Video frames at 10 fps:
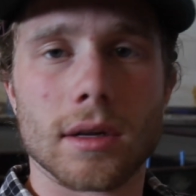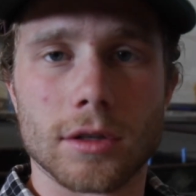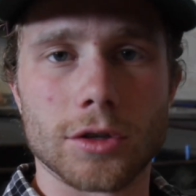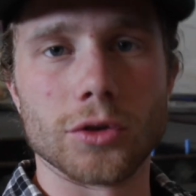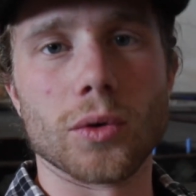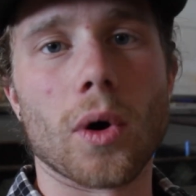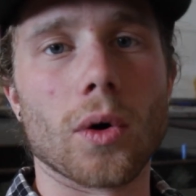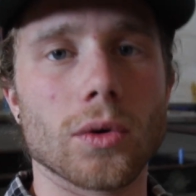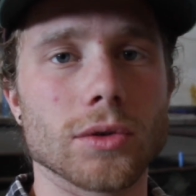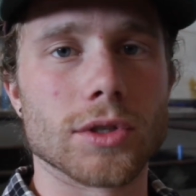two
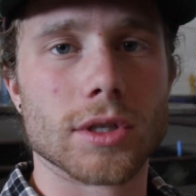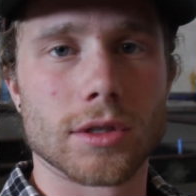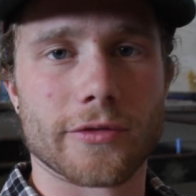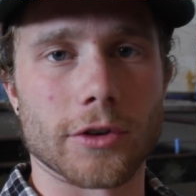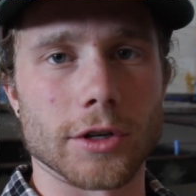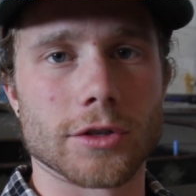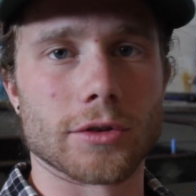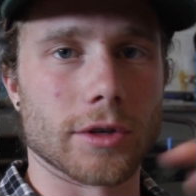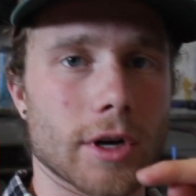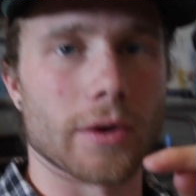holes for a
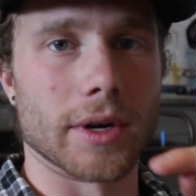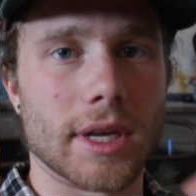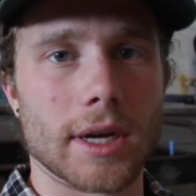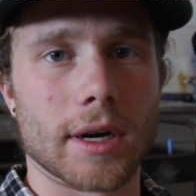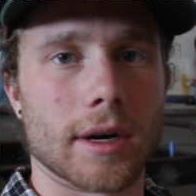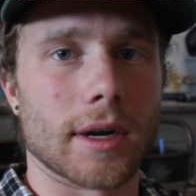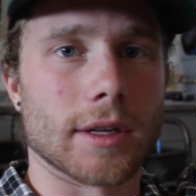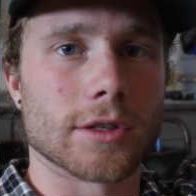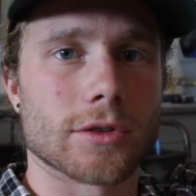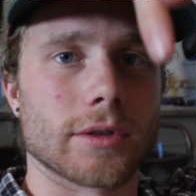screw to go in here and
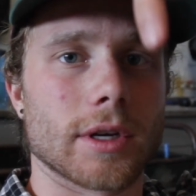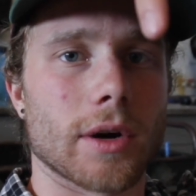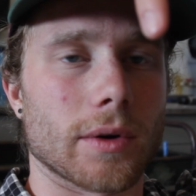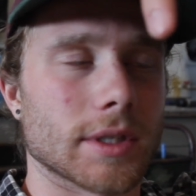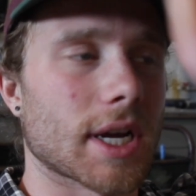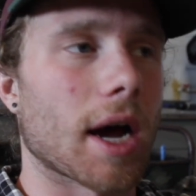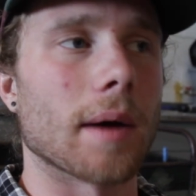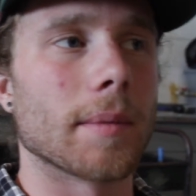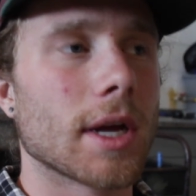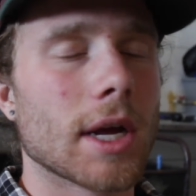a screw to go on top,